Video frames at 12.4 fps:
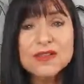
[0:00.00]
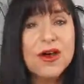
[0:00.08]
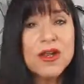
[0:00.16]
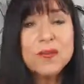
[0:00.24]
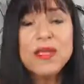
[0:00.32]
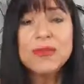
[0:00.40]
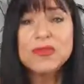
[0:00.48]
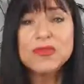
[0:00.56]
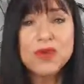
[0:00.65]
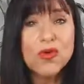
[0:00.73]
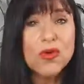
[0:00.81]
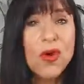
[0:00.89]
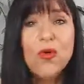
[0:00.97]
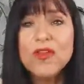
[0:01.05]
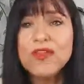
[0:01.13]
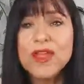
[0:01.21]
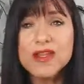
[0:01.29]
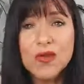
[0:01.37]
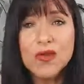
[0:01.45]
A lot of people don't know what
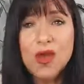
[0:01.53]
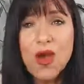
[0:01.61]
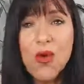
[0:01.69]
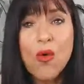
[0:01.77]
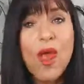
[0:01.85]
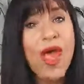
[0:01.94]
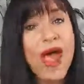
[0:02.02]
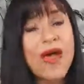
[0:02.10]
they don't know,